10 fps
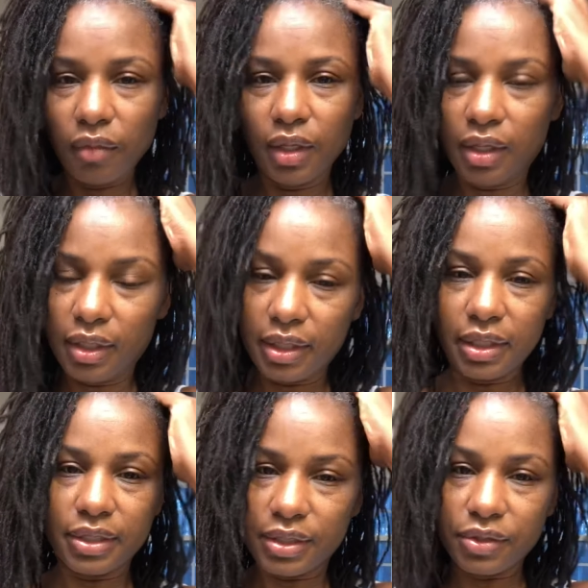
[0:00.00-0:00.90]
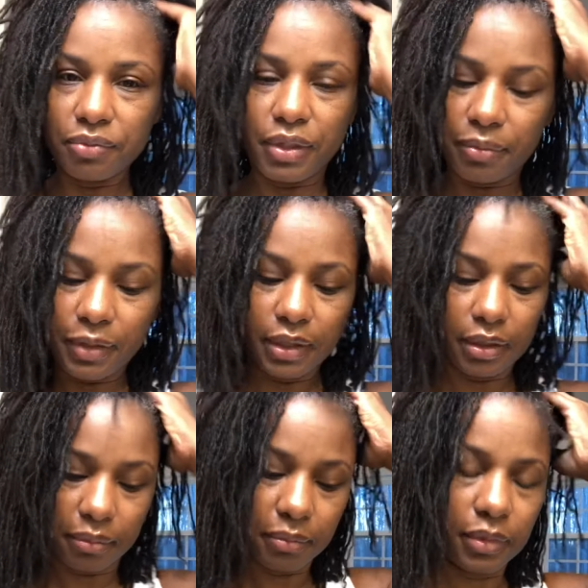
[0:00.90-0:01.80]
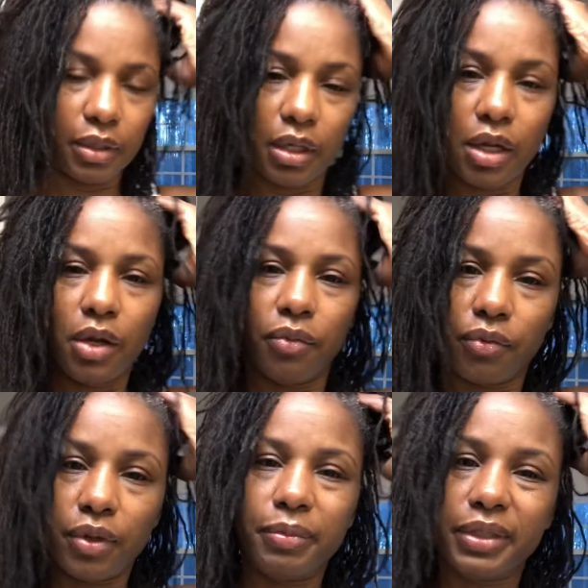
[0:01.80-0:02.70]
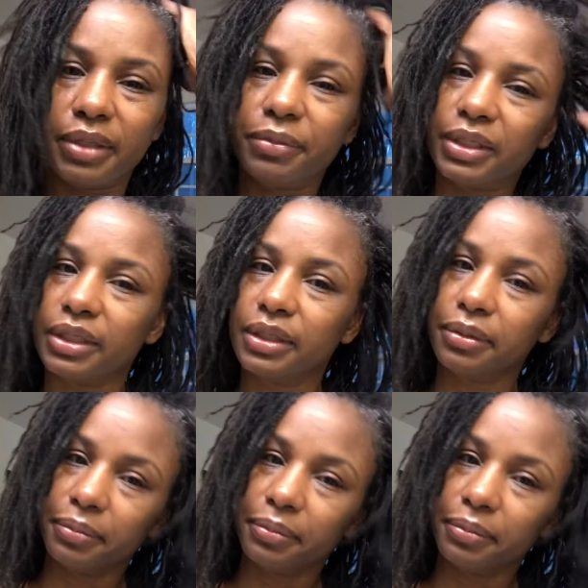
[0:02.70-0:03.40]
And then just rub it in. Rub-a-dub-dub.